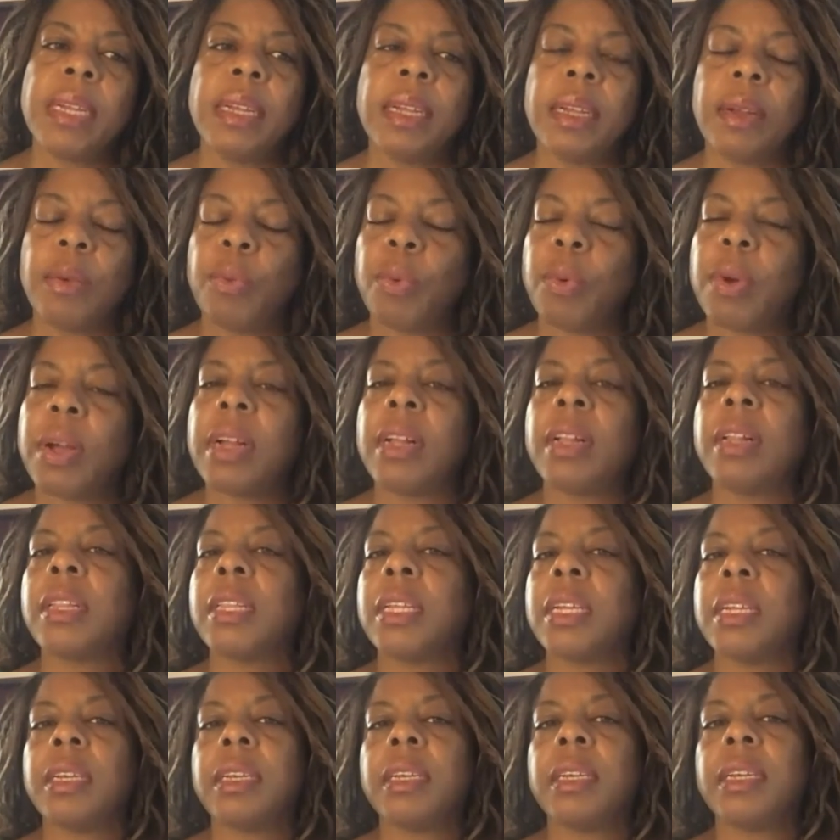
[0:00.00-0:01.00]
Well,
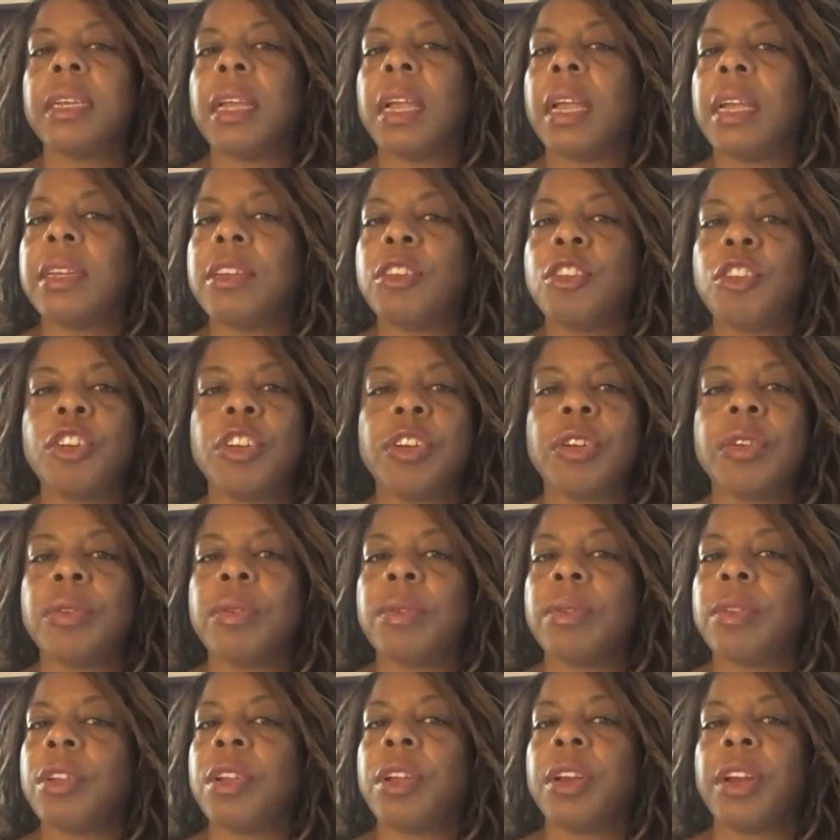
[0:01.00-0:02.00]
in June,
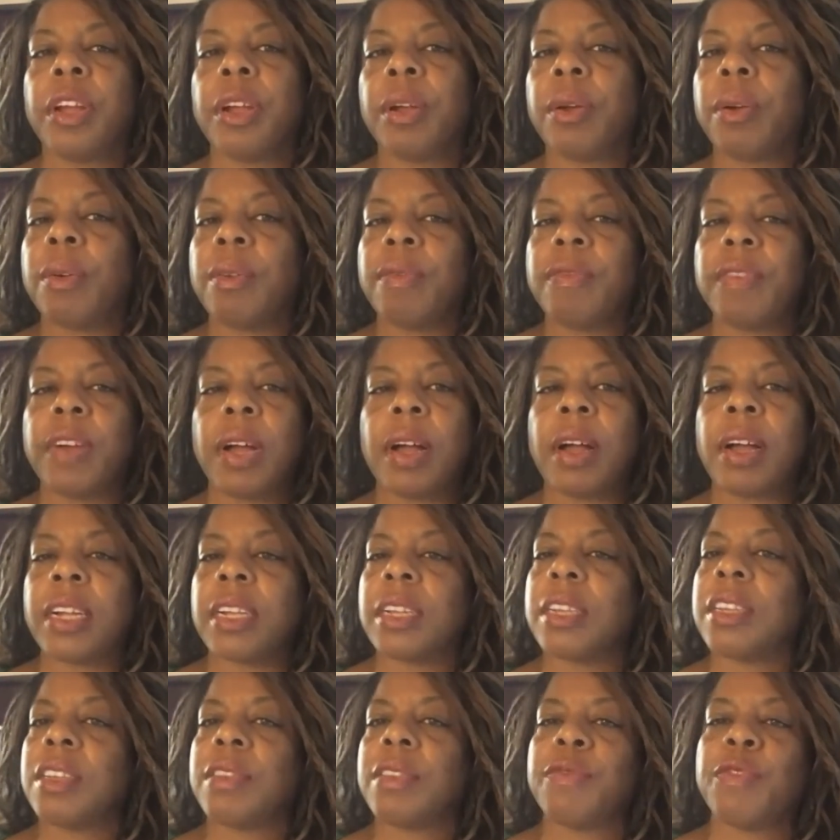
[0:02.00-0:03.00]
of
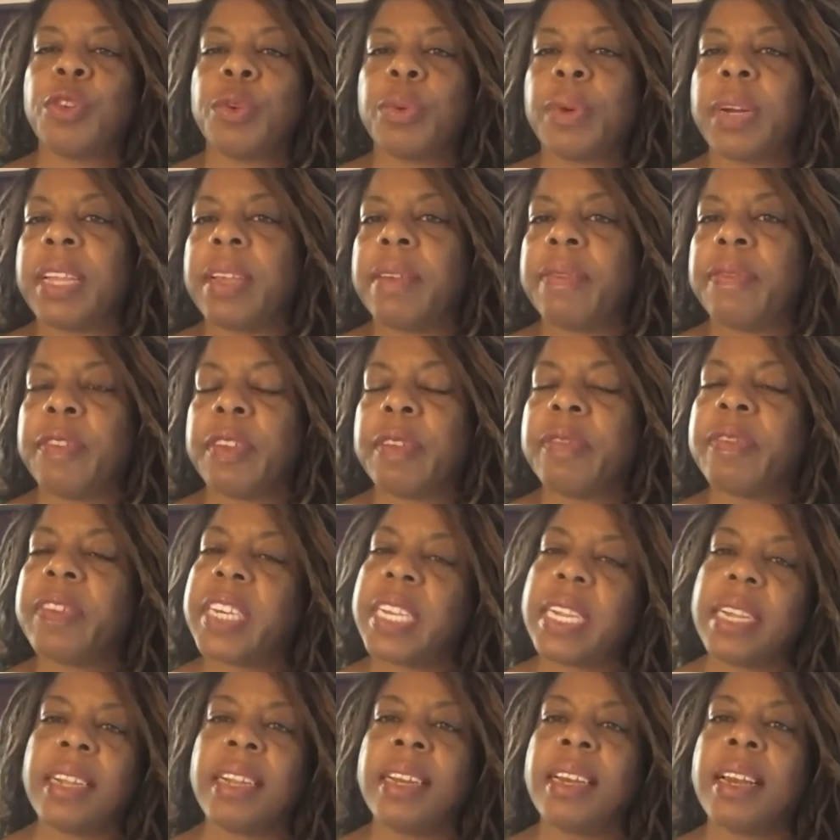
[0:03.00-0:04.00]
August of
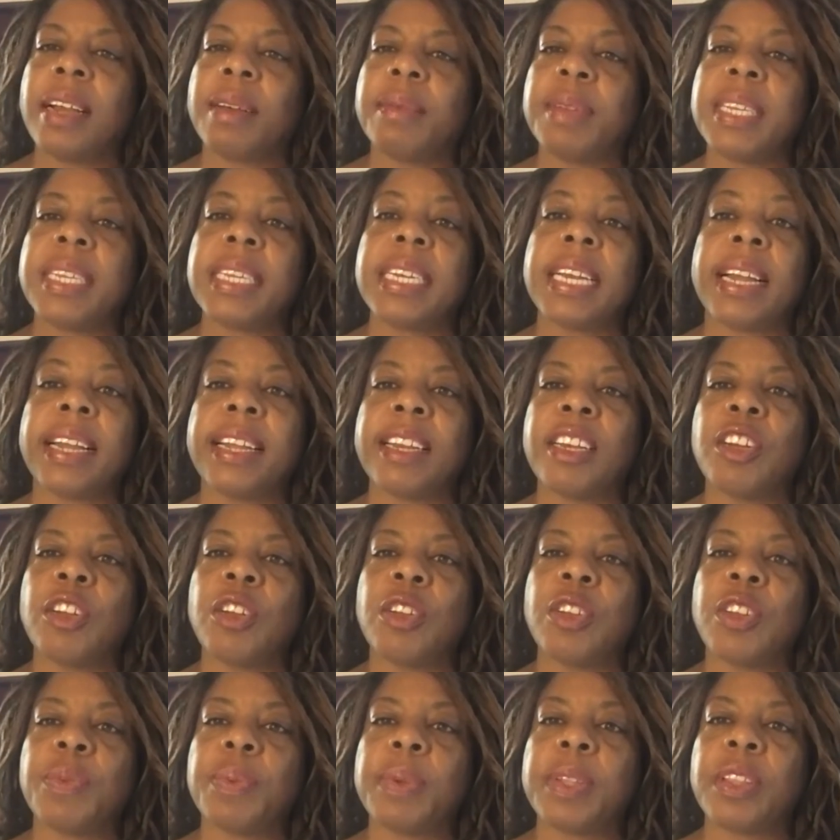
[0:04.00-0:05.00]
2015, I was
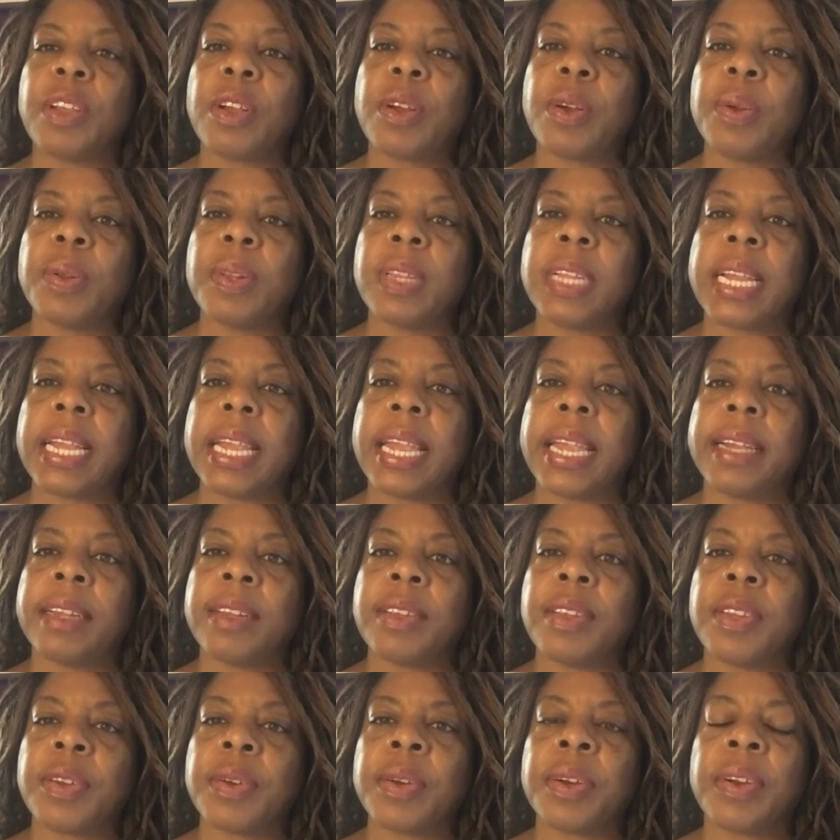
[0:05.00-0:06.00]
diagnosed with colon
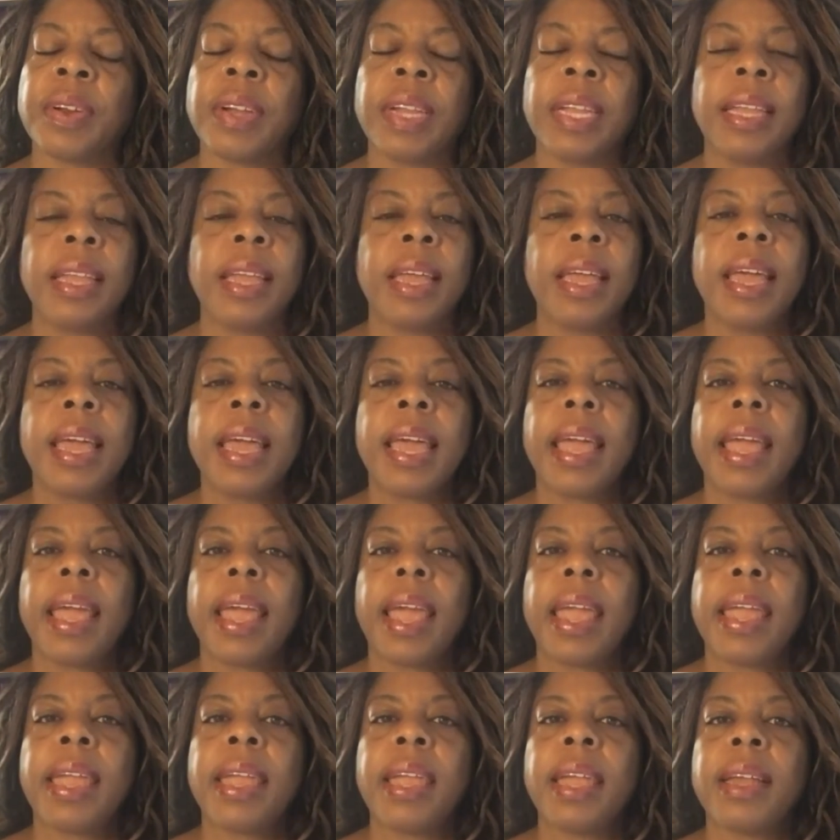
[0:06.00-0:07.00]
cancer. And
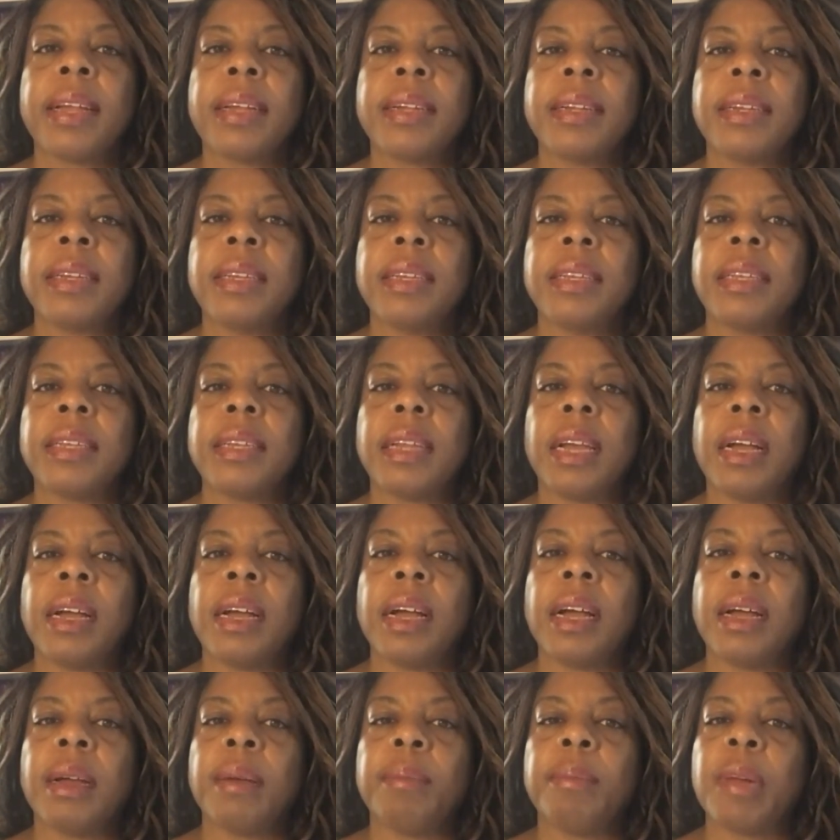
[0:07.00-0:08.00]

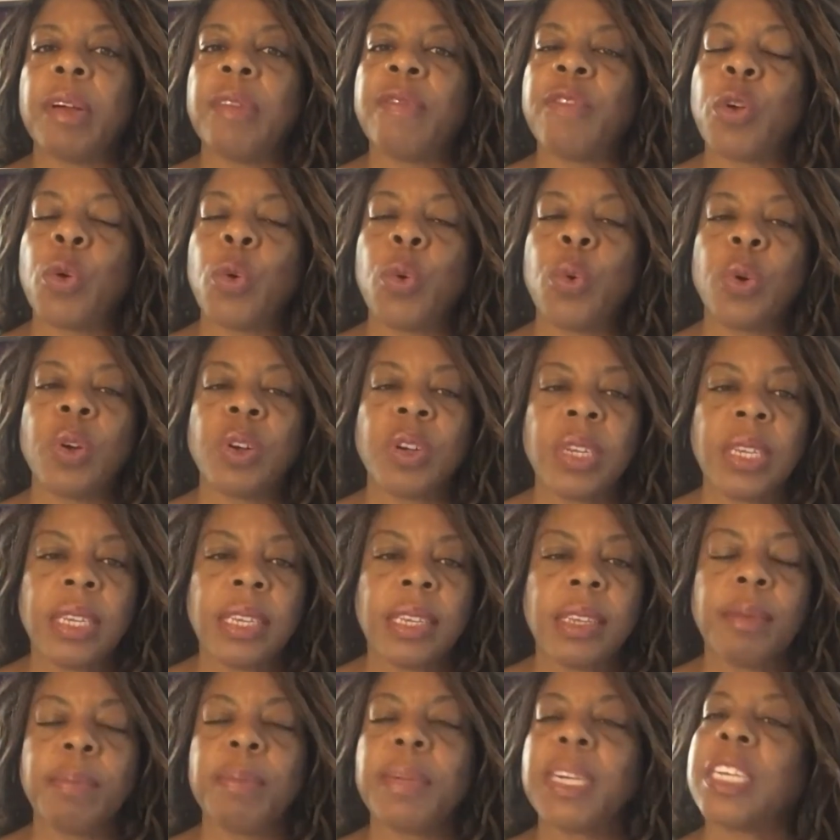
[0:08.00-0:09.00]
of
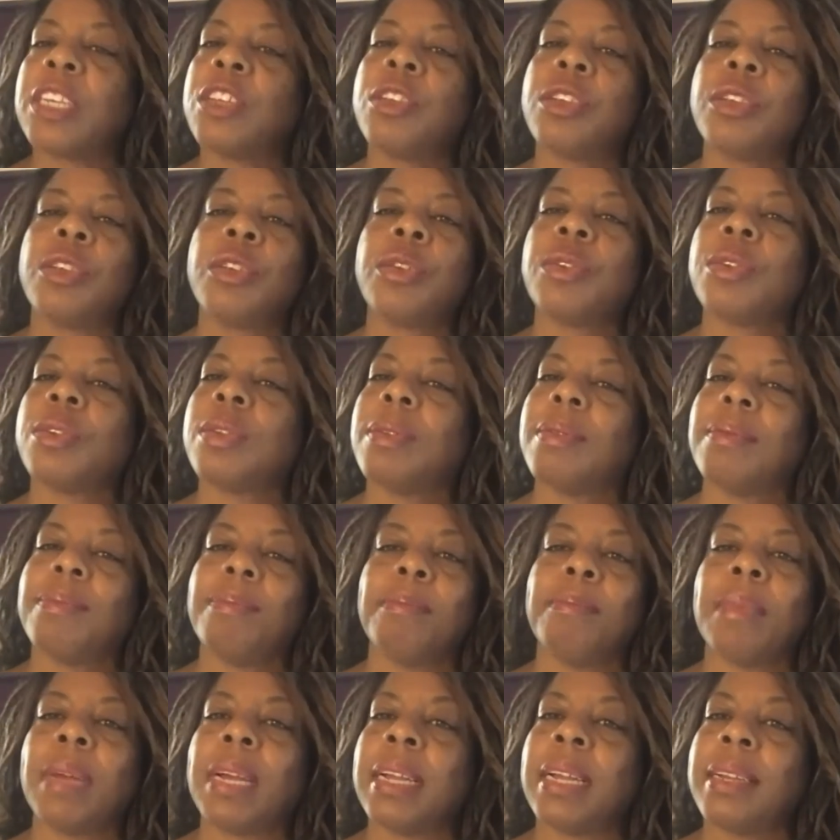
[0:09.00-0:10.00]
course,
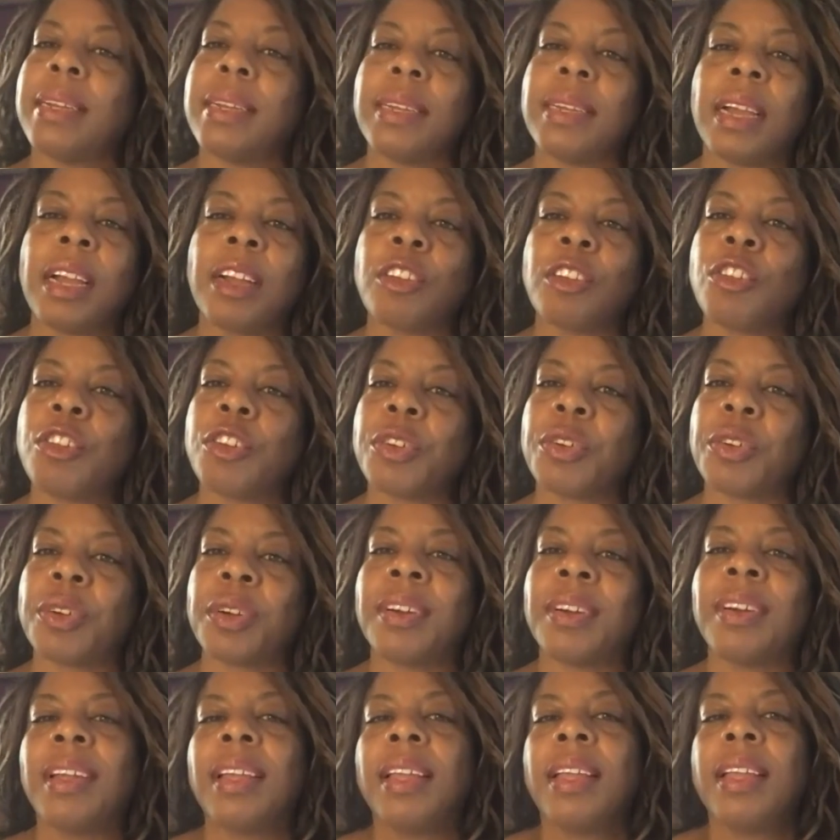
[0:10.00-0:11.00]
my
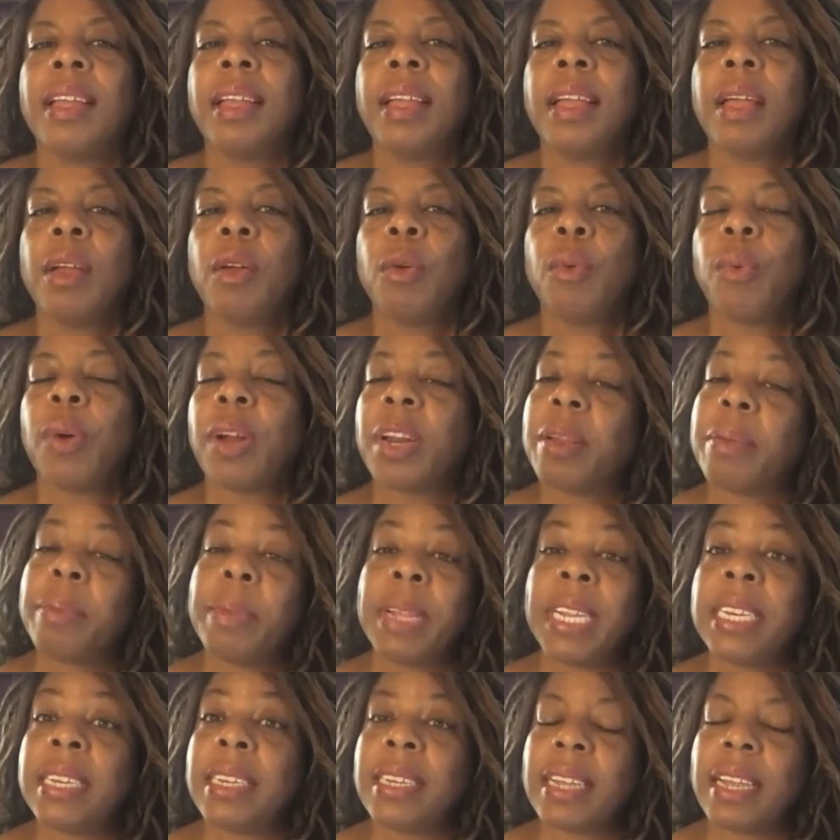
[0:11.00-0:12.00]
doctor wanted
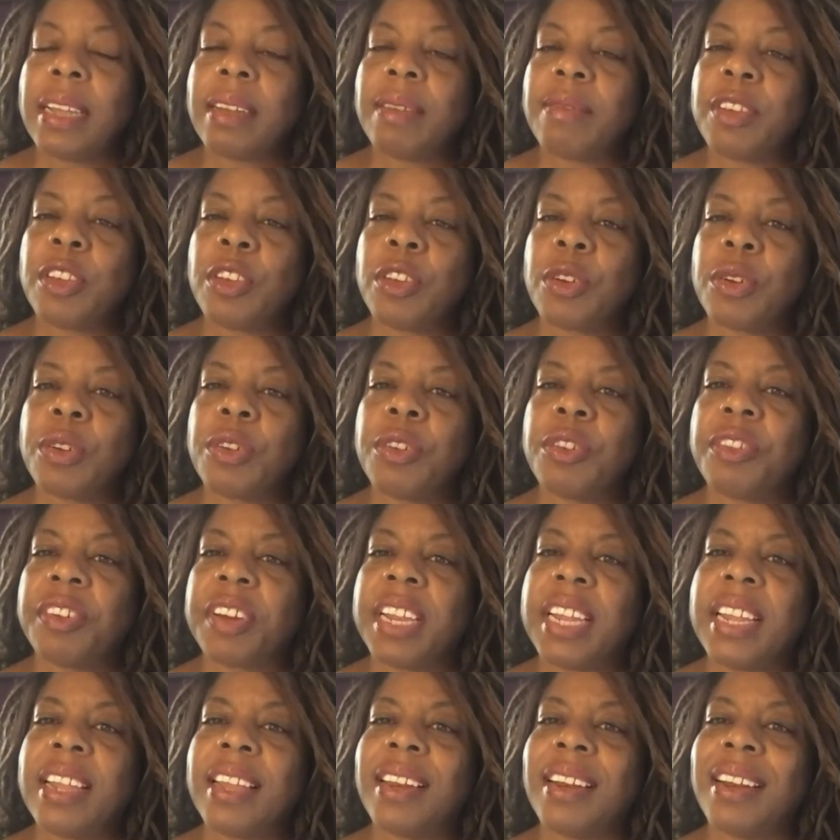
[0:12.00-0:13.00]
me to have
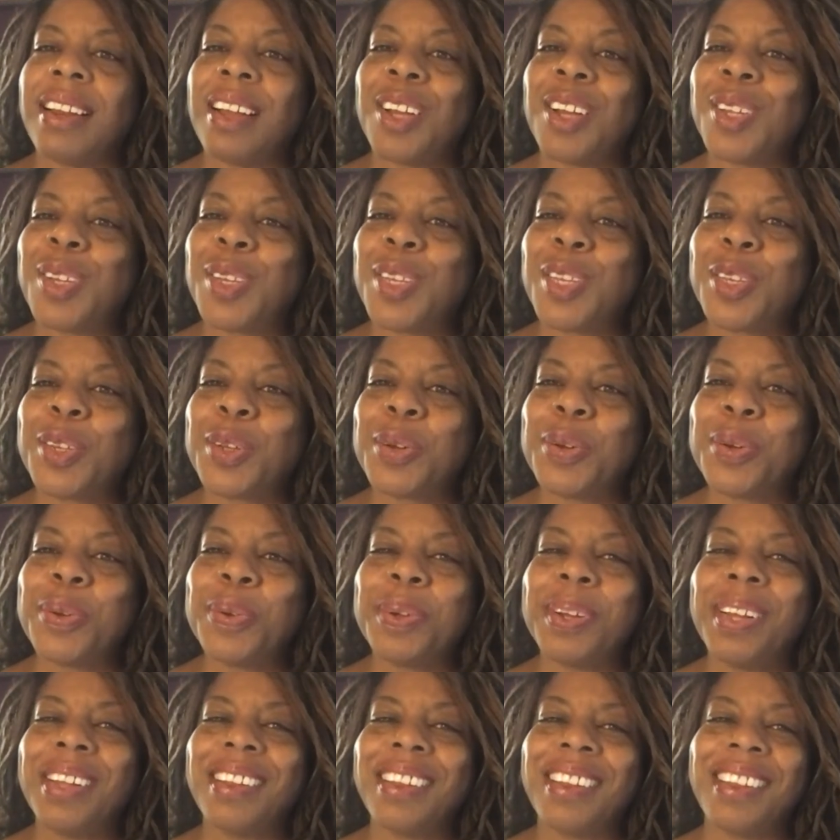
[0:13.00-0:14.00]
surgery, and
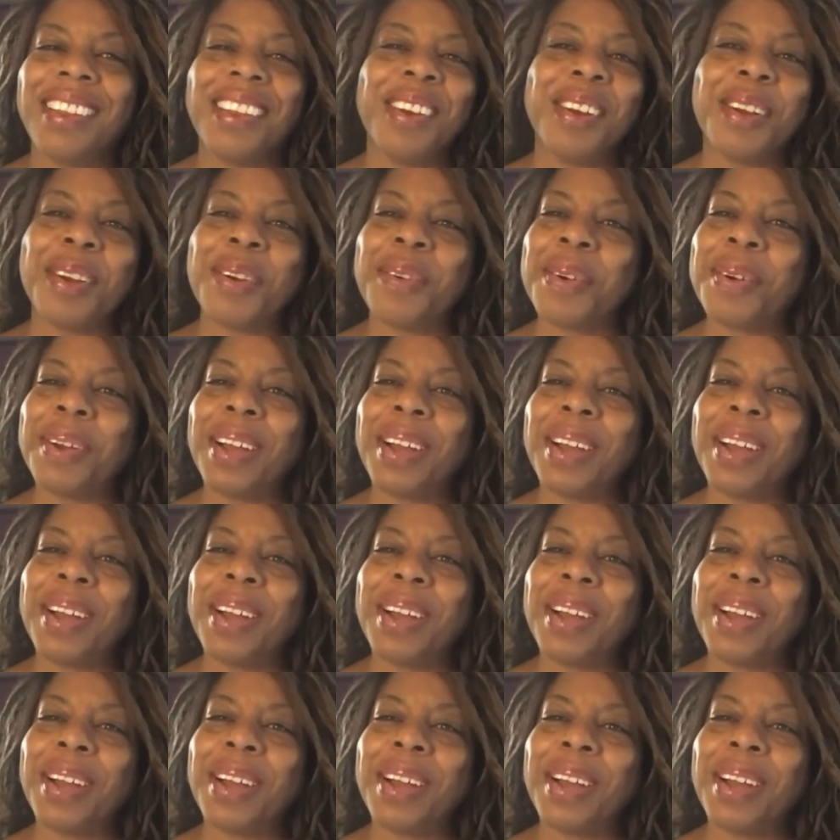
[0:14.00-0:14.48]
also, you know